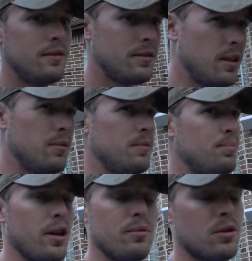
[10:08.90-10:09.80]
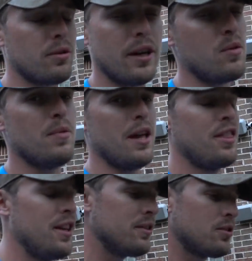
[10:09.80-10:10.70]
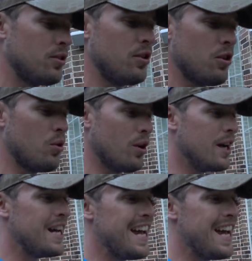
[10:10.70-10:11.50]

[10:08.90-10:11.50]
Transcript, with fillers: Someone probably will correct me, but I think it's called The Art of War.